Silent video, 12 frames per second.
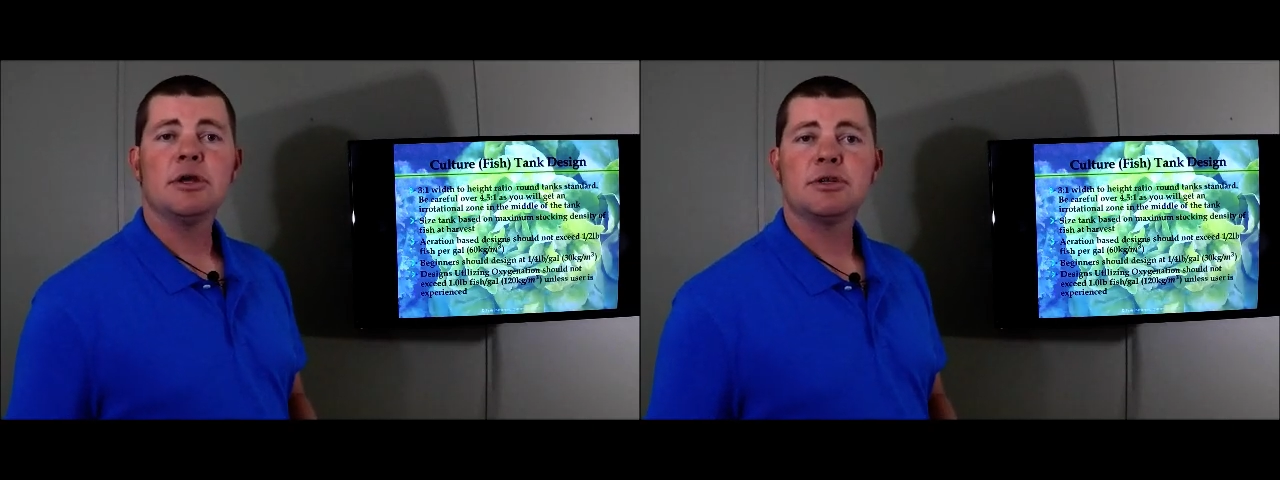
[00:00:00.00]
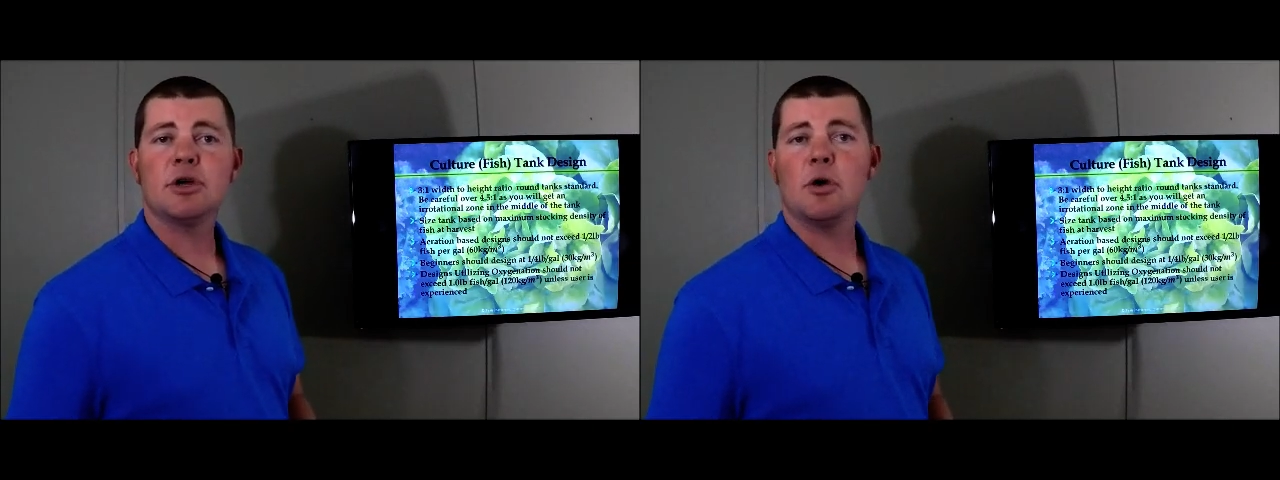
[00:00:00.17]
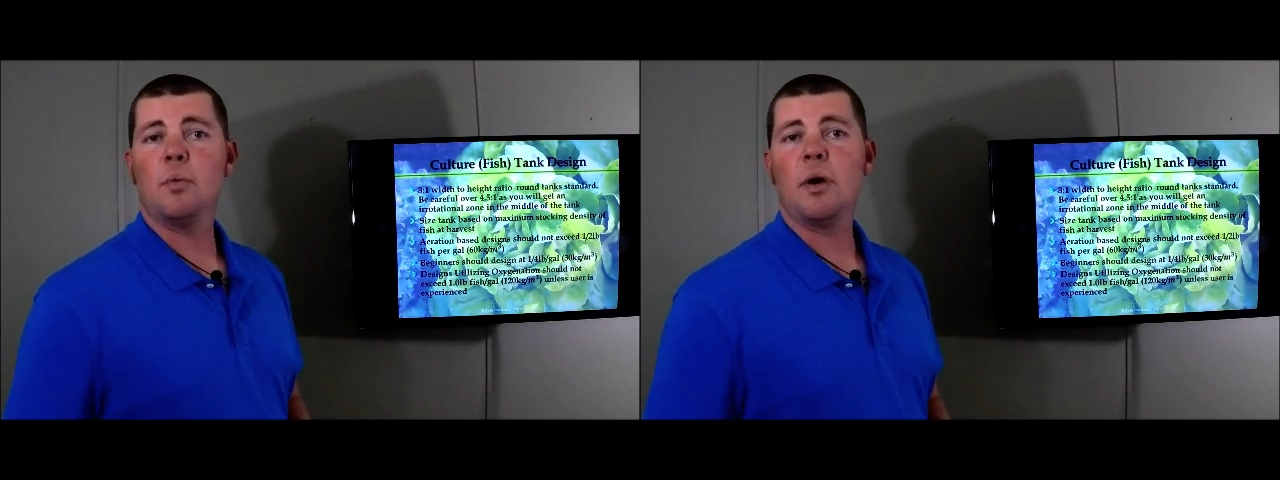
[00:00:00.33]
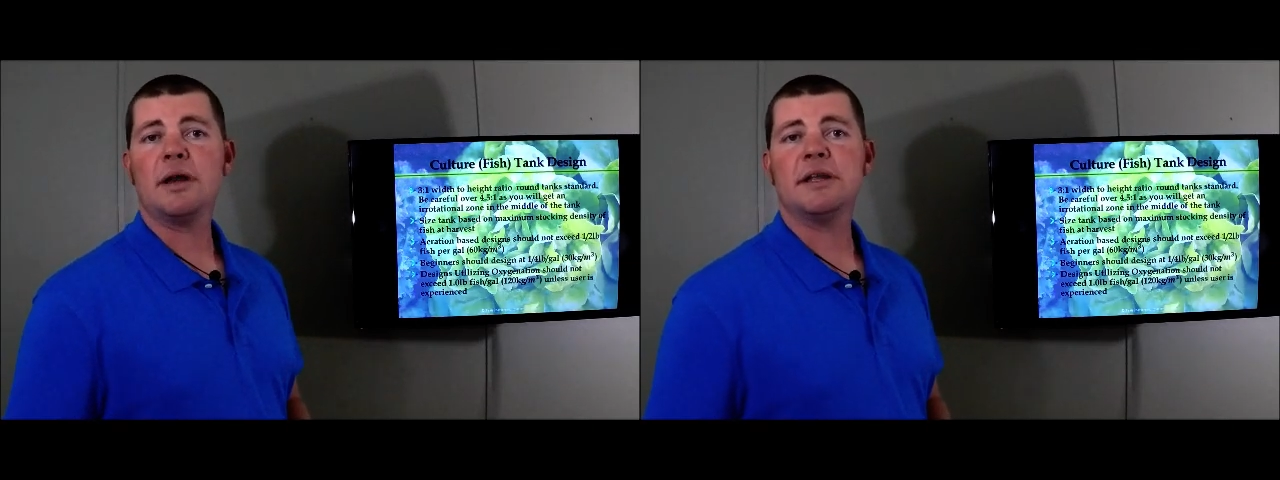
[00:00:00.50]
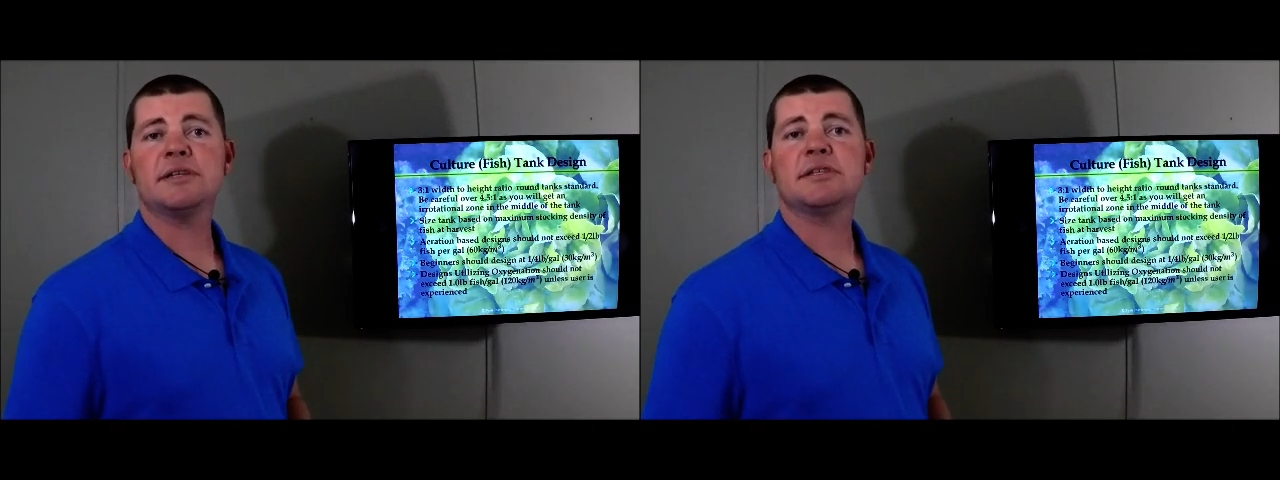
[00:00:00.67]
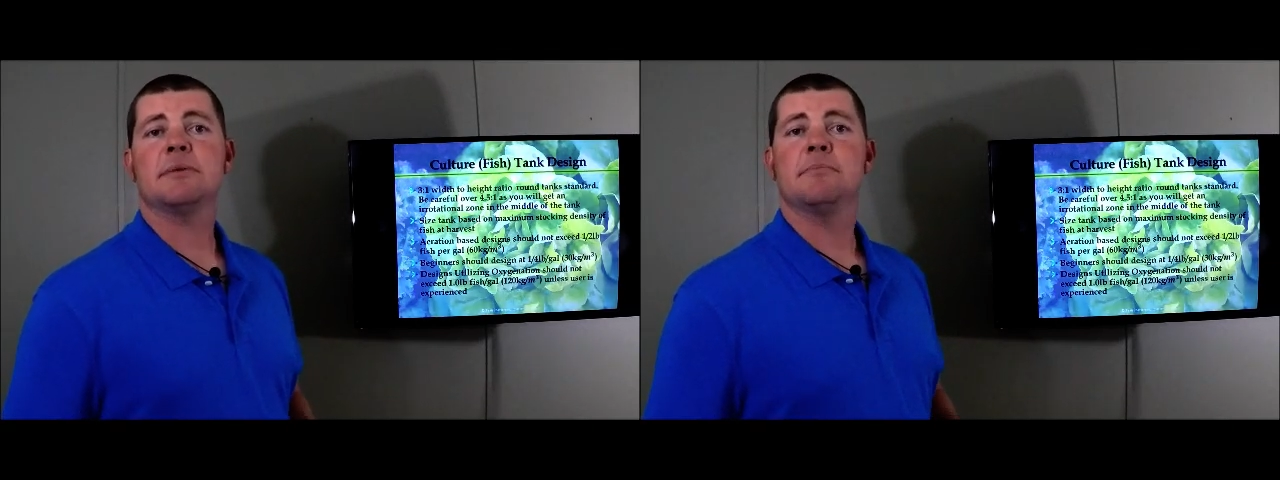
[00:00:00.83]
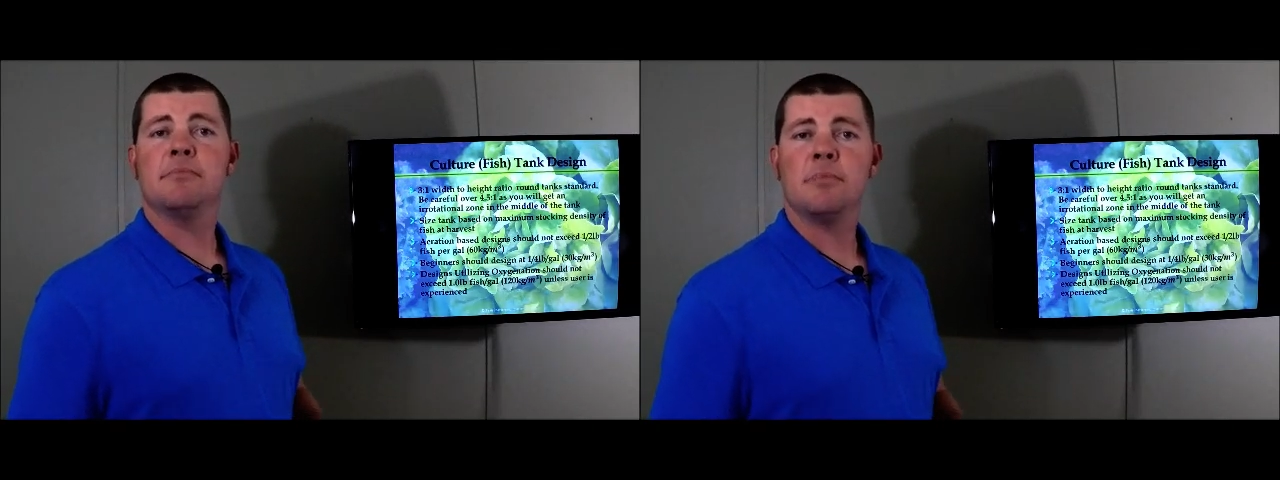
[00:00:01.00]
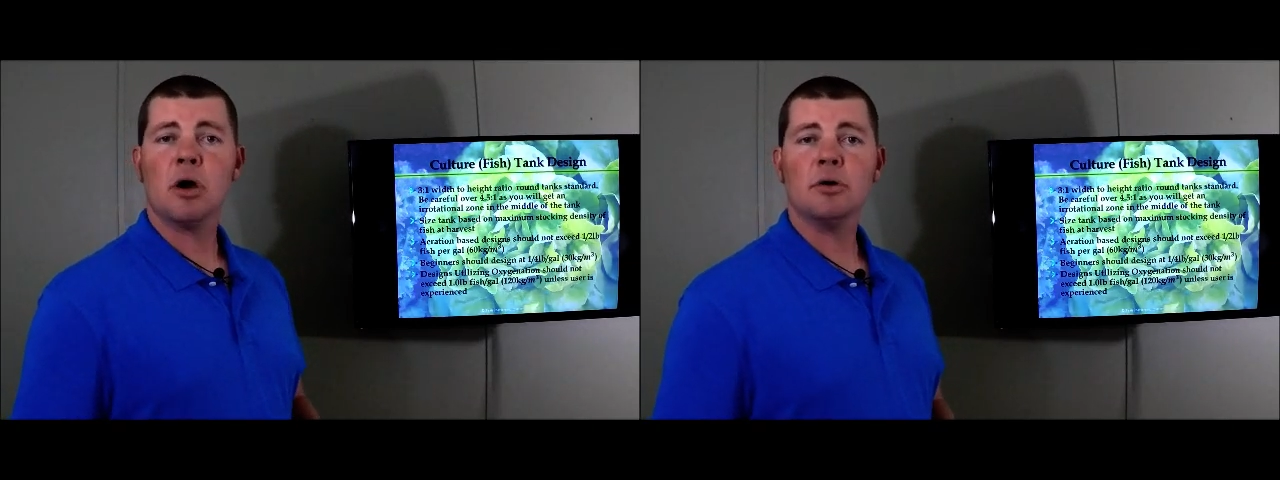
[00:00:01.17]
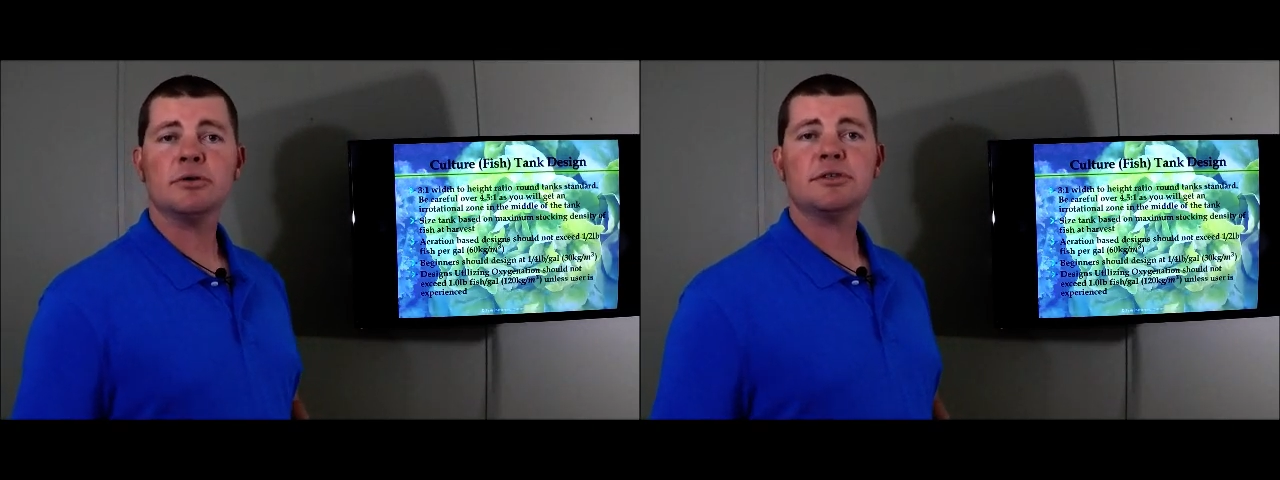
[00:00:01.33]
So what is the
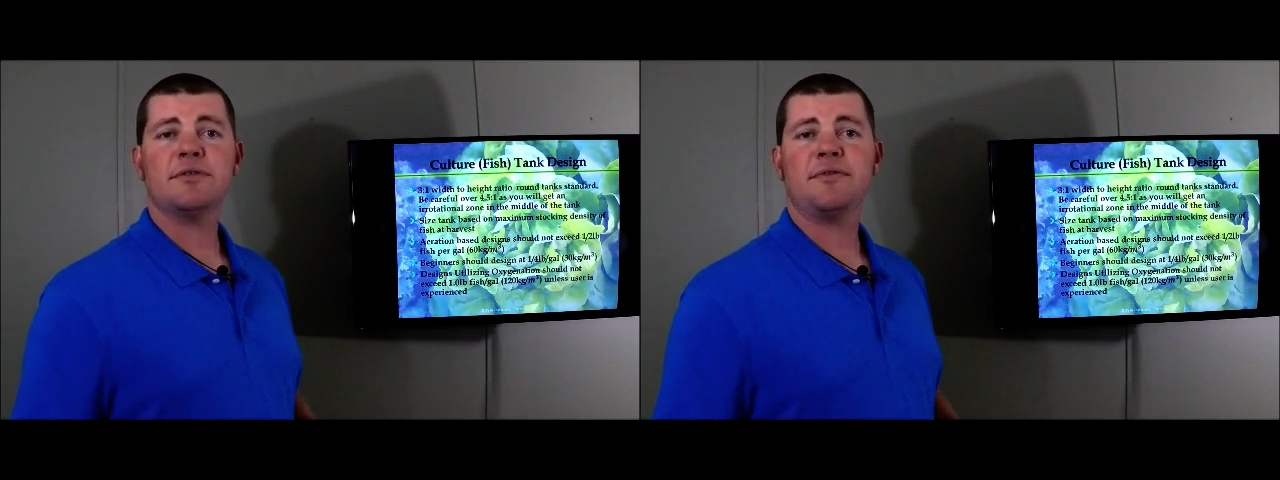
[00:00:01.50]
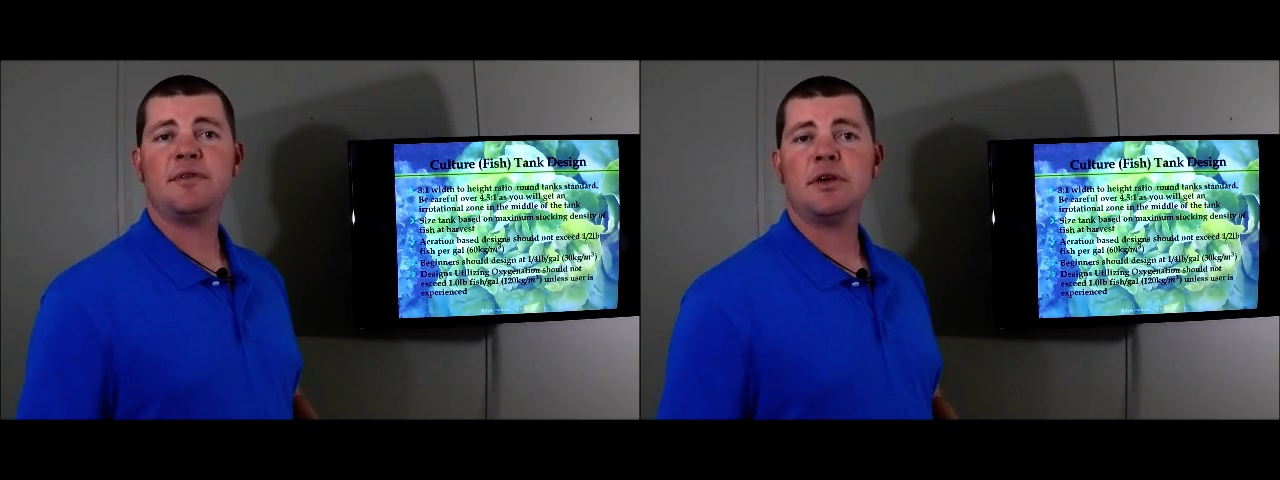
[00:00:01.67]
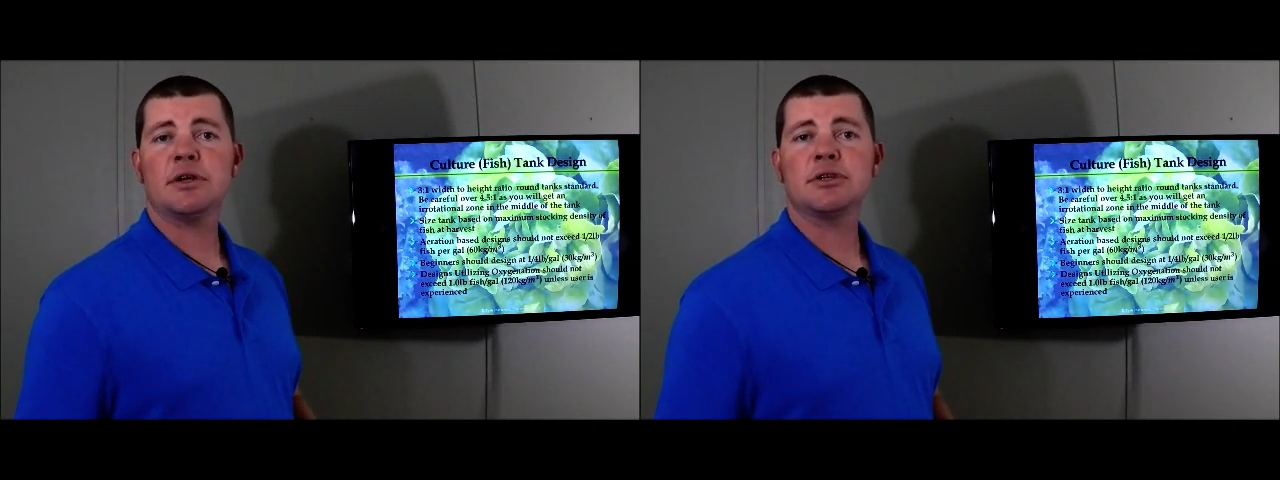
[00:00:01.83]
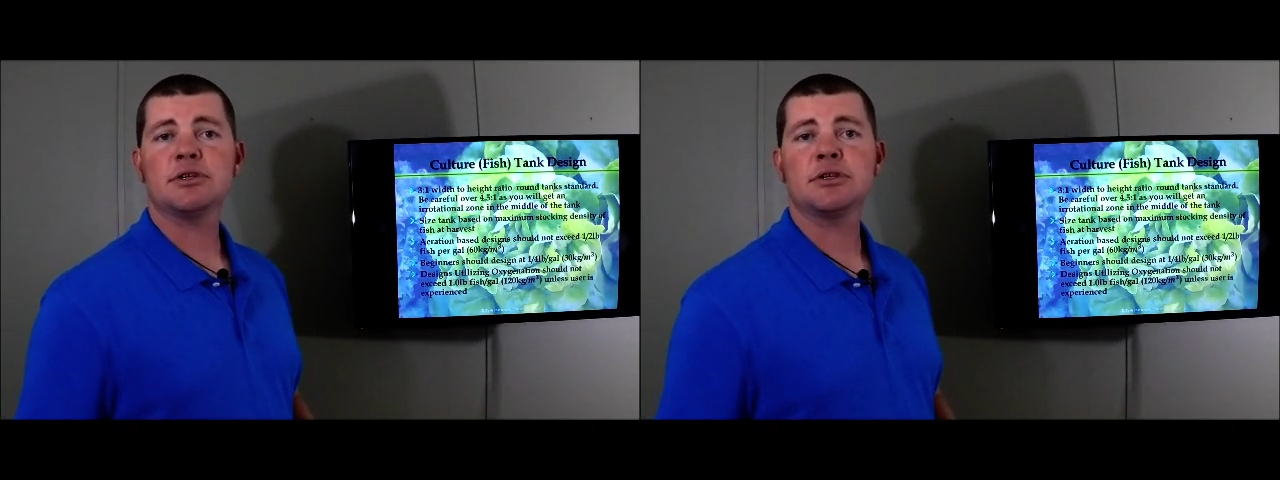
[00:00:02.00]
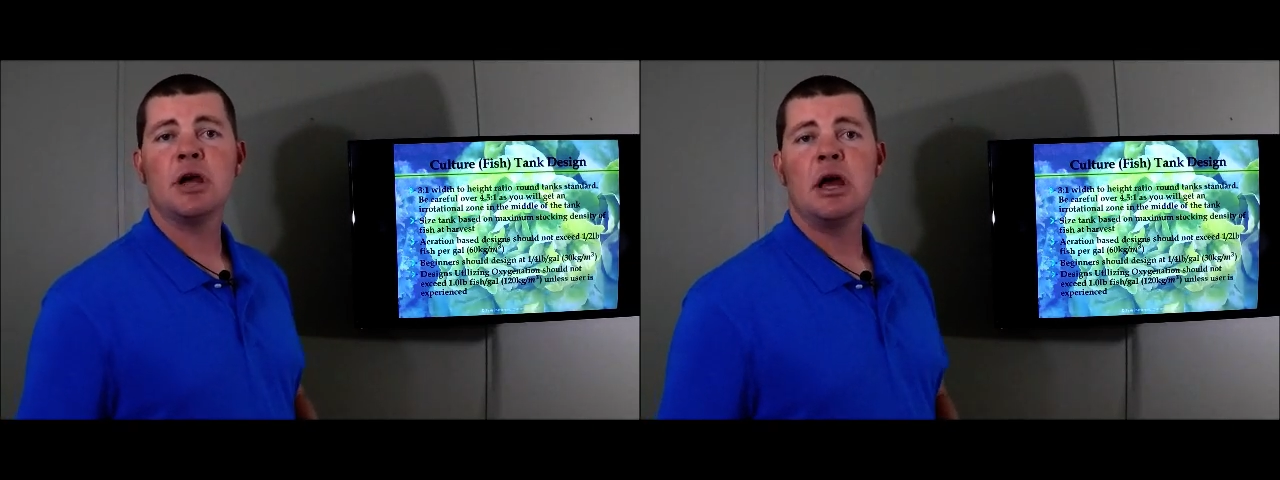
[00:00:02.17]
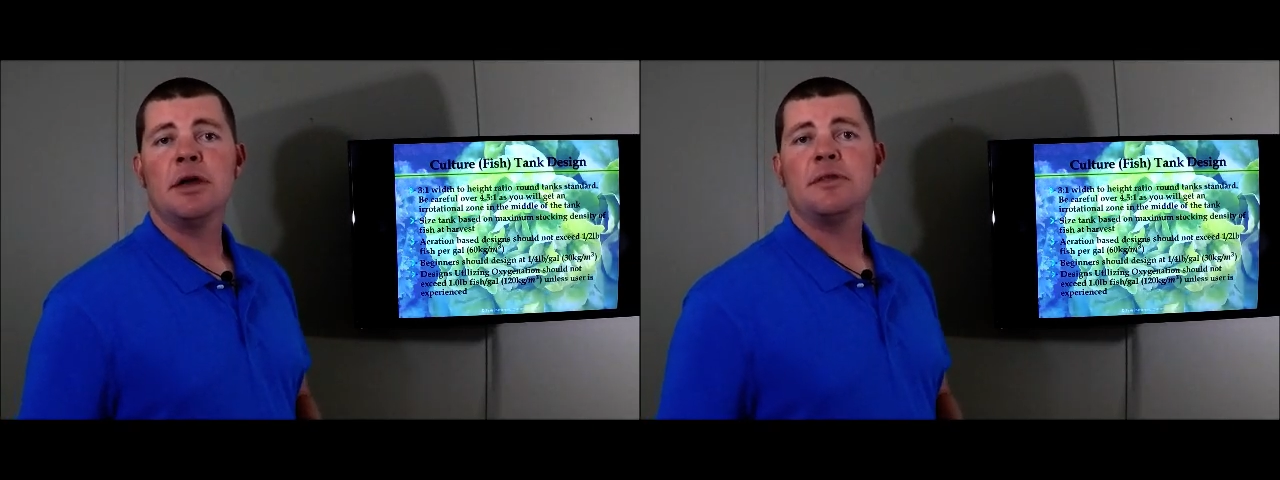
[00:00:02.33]
most fish